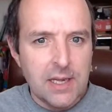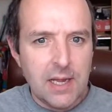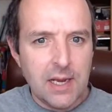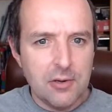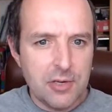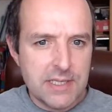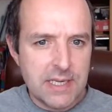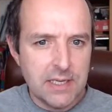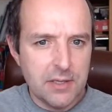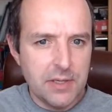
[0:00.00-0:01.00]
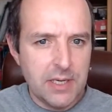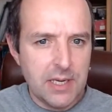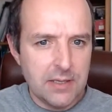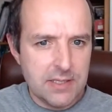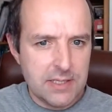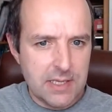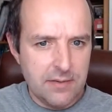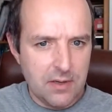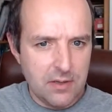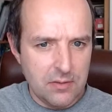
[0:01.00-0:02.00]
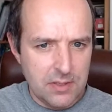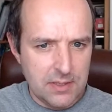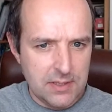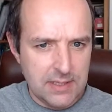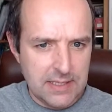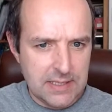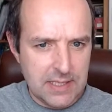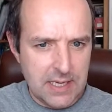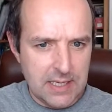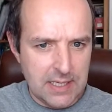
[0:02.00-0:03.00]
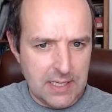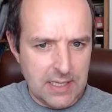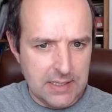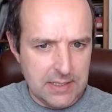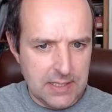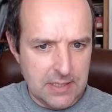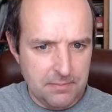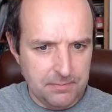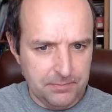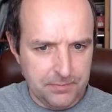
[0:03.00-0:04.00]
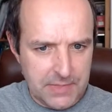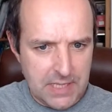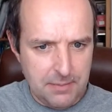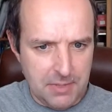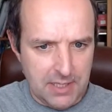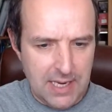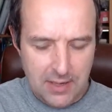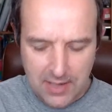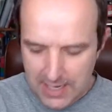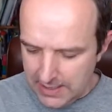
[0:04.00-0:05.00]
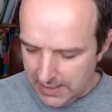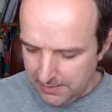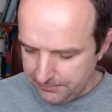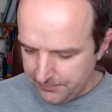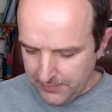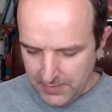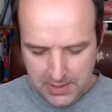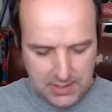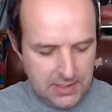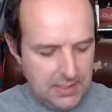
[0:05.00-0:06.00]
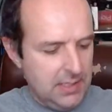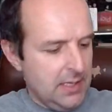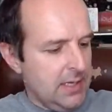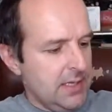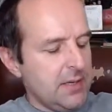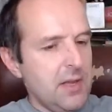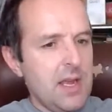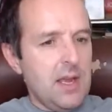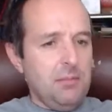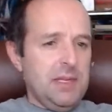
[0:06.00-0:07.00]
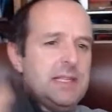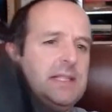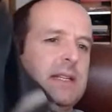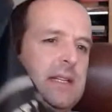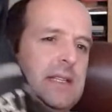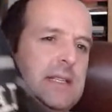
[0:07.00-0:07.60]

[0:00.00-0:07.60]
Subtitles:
Hello, Chris. How you doing? Hello, Steve-O, Antoinette, and Damien. Hello, Ali. So yeah, I'm listing this